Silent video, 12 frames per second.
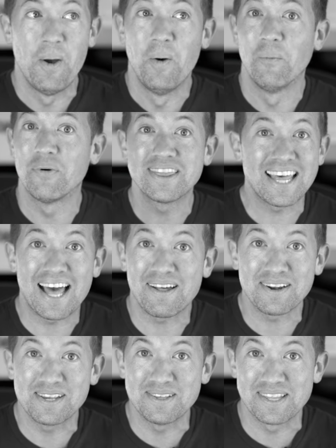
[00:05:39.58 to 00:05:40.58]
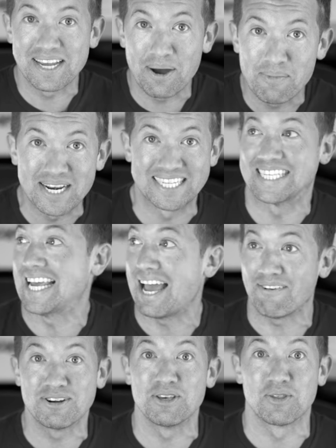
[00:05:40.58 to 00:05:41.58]
what the hell do you think I'm gonna say
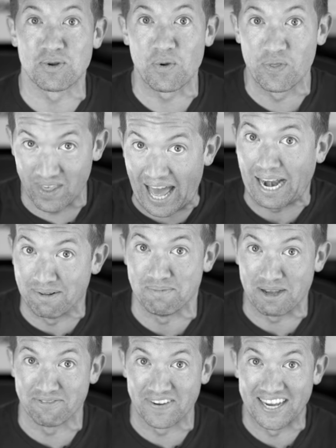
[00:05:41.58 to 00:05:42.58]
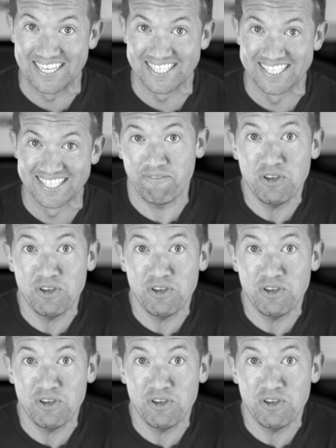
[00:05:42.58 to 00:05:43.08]
after you throw that in my face?